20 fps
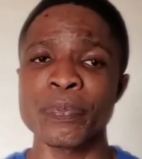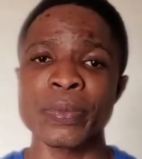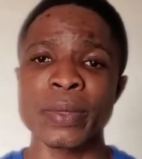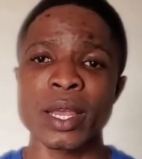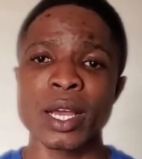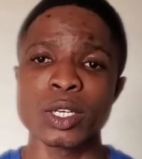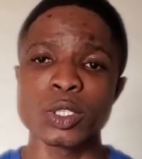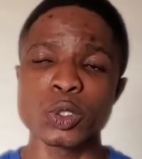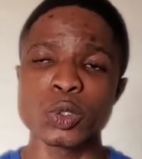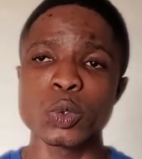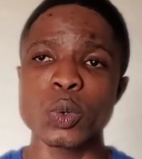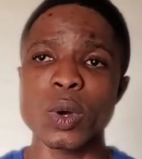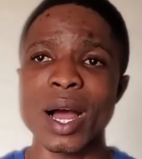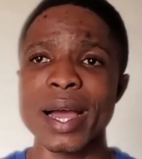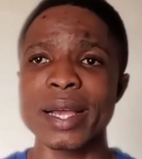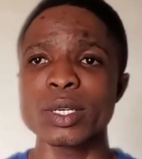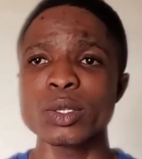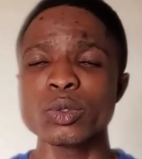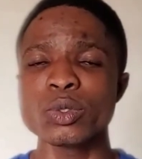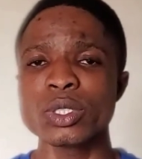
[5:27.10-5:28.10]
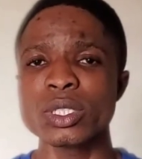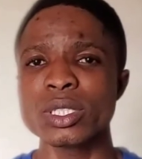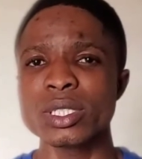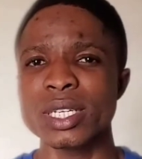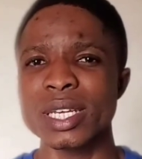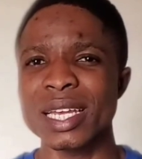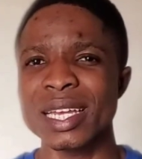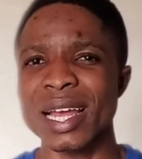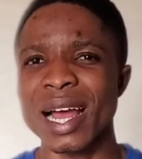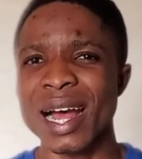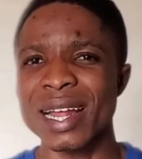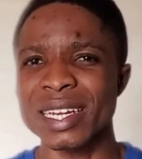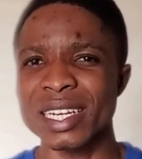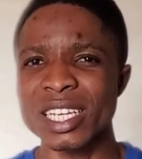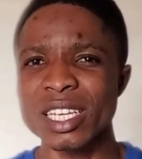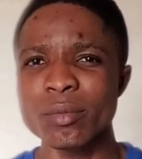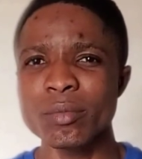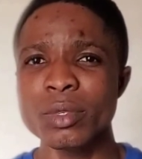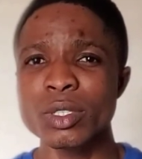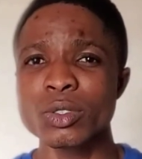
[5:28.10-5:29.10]
you are using an
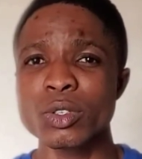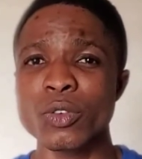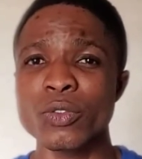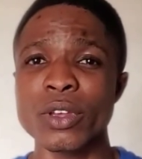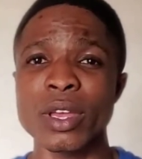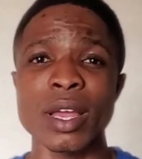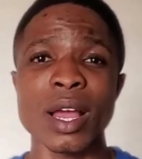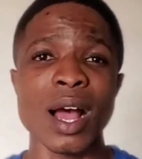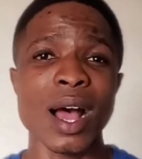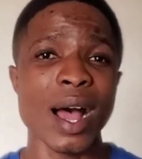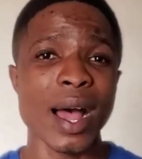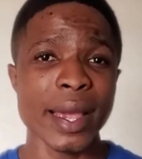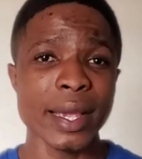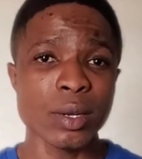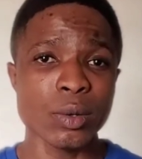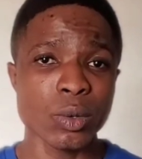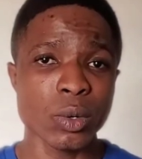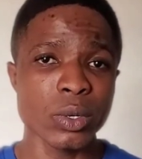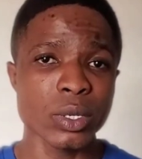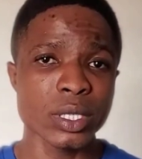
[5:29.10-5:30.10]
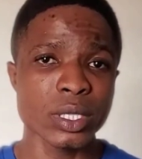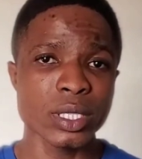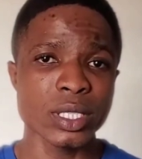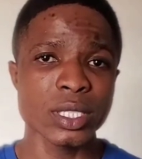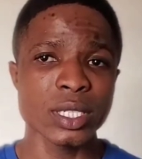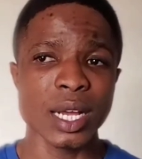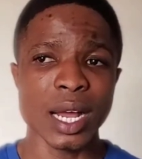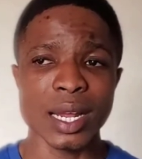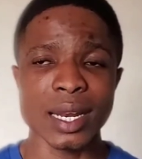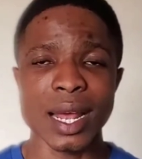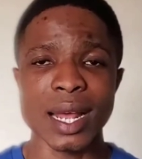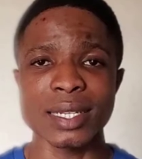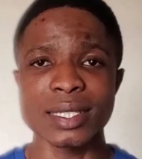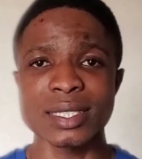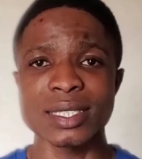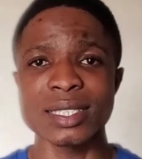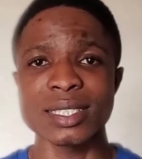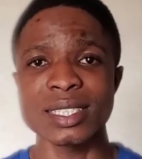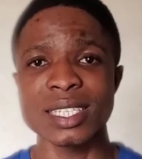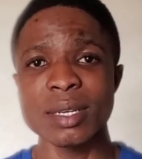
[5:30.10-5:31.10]
image of a high quality, and at the
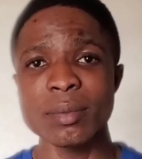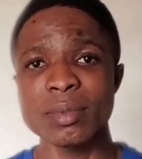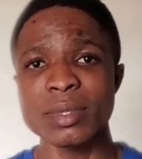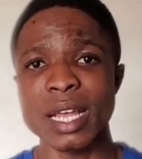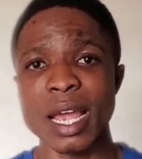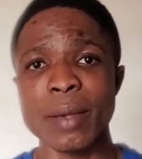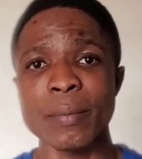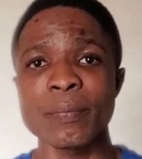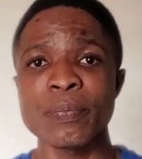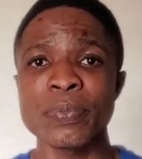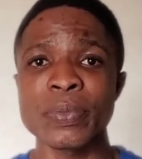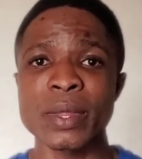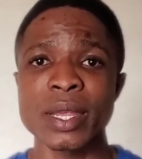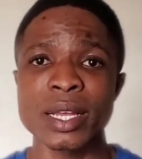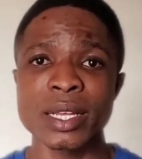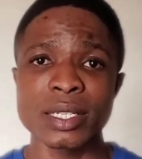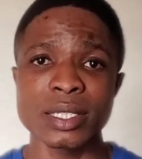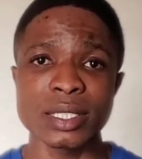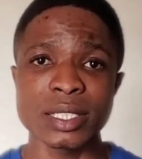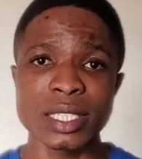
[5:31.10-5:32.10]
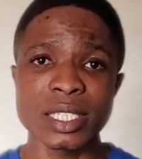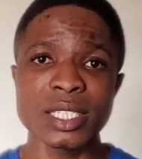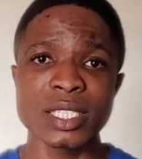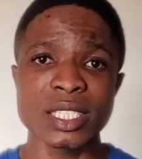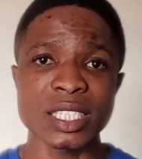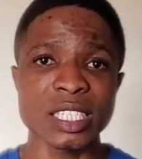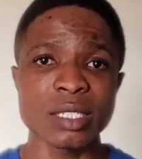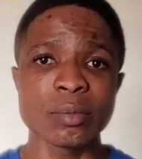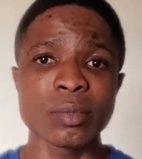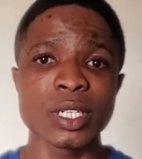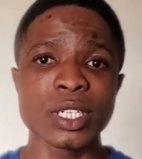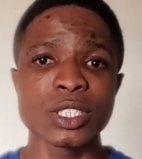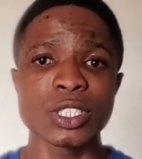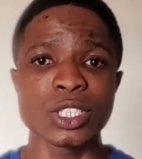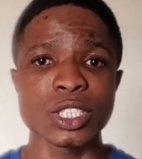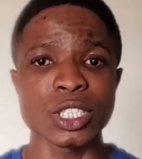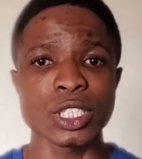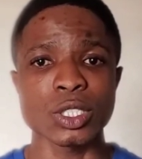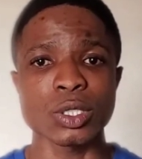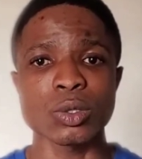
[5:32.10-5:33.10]
same time this image
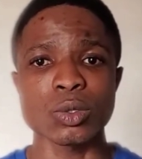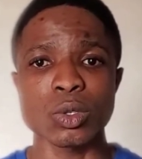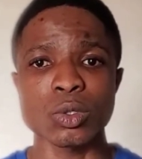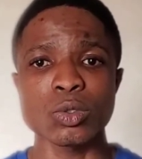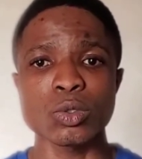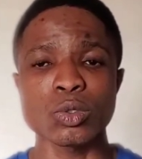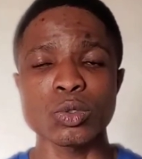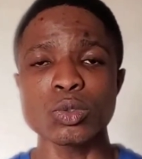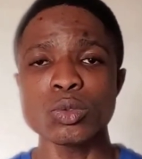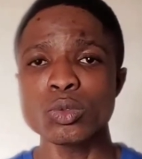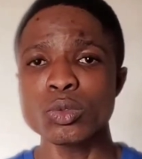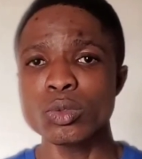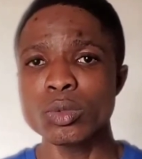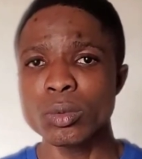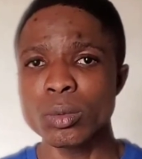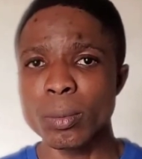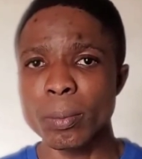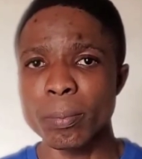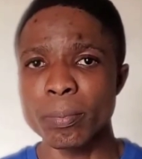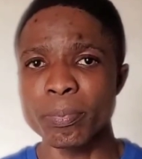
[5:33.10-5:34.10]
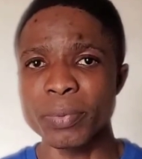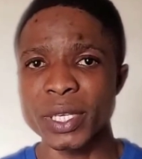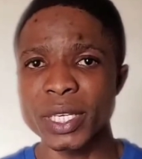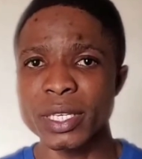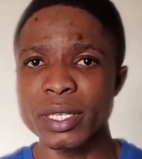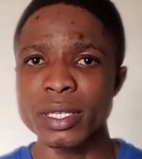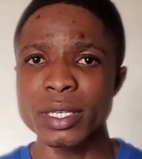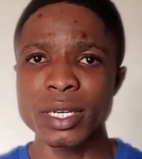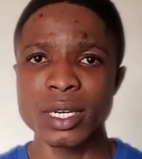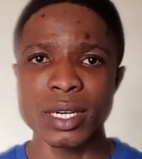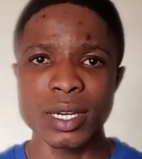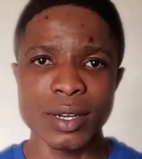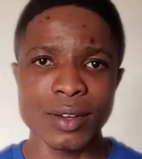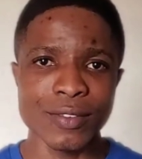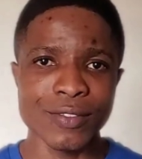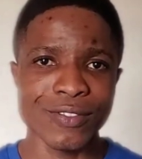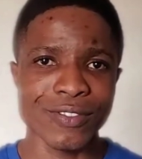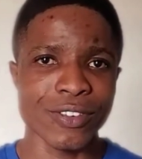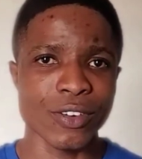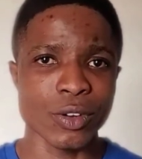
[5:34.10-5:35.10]
is not too big
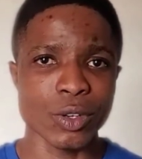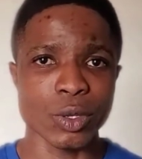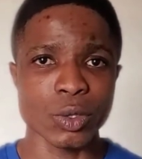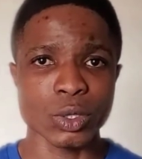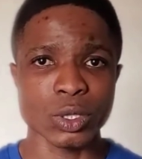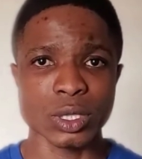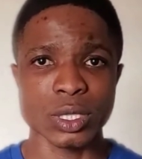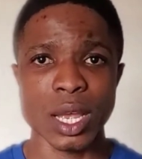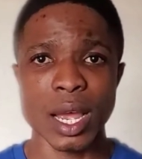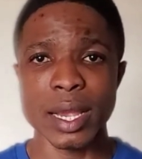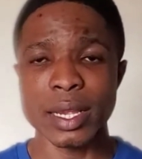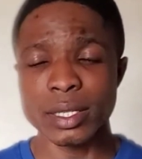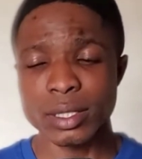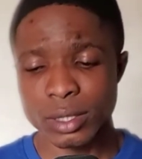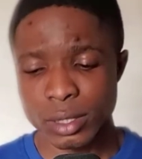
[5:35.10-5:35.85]
for your site